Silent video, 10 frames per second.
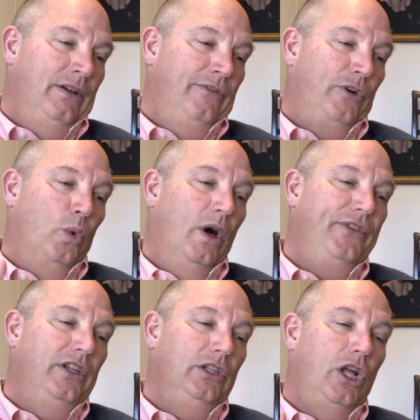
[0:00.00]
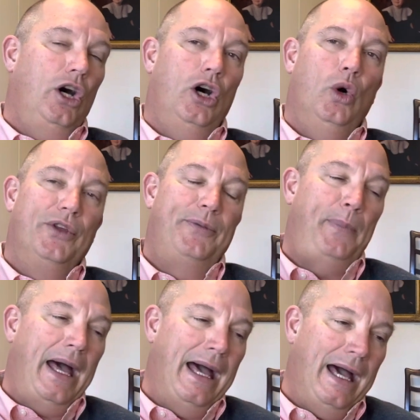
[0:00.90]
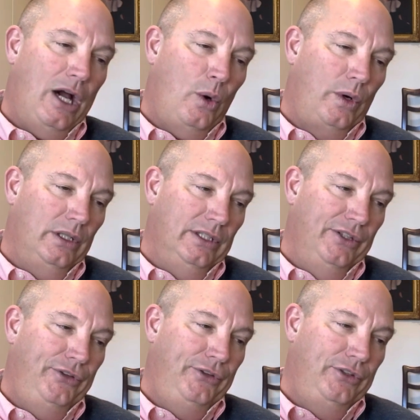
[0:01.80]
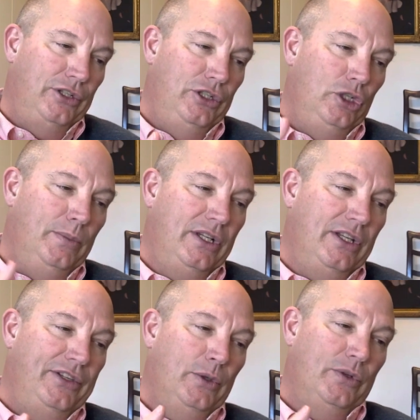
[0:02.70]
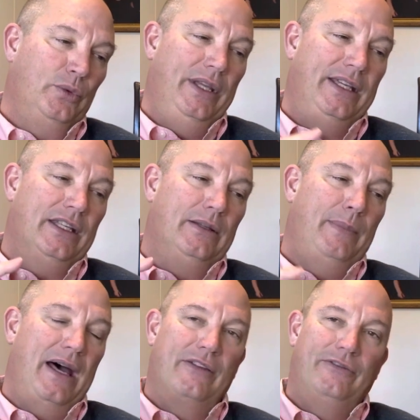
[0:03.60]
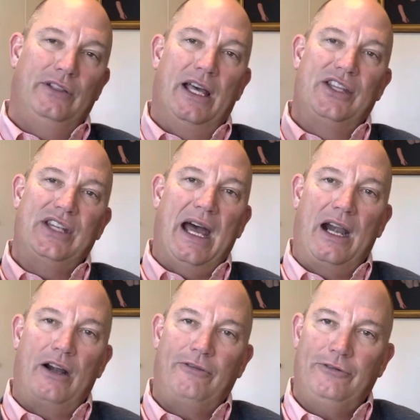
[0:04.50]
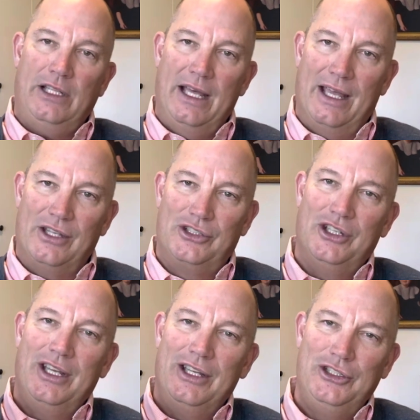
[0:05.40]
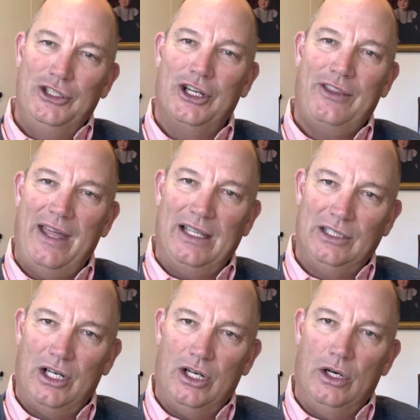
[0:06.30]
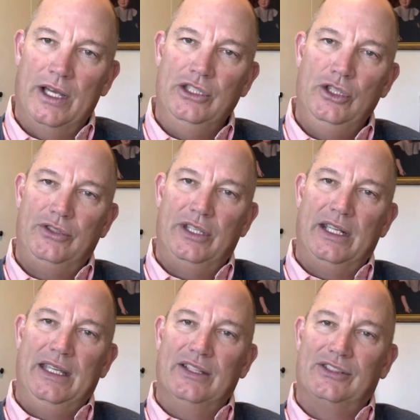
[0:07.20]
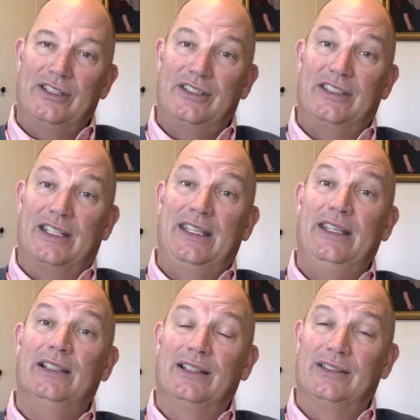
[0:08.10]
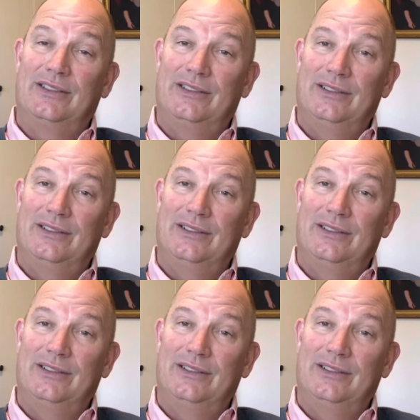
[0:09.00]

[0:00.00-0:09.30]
For what the law was powerless to do because it was weakened by the flesh, our flesh took that law and used it against us to kill us.